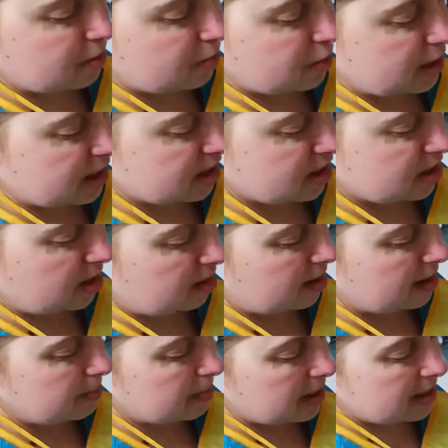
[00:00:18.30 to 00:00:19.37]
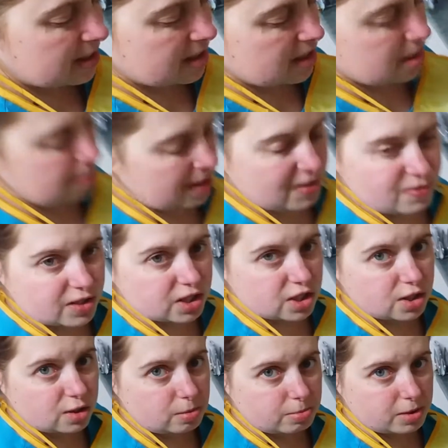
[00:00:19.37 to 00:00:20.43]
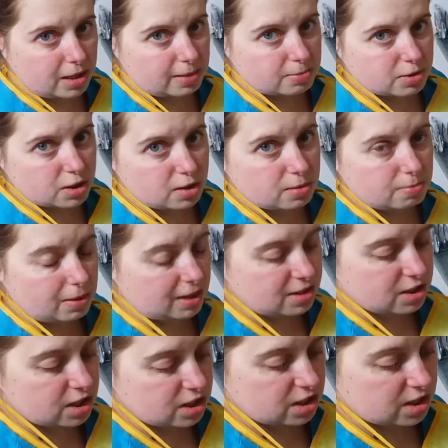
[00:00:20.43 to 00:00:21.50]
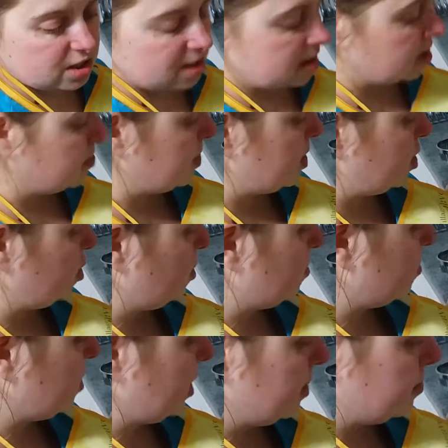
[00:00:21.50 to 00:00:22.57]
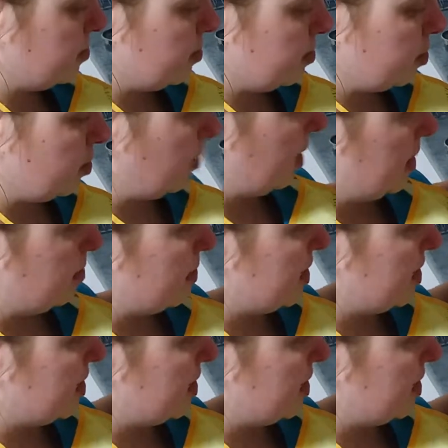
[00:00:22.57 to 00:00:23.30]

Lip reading: of fresh thyme. Doesn't matter if it's chopped up too much, it just needs to be chopped up quite a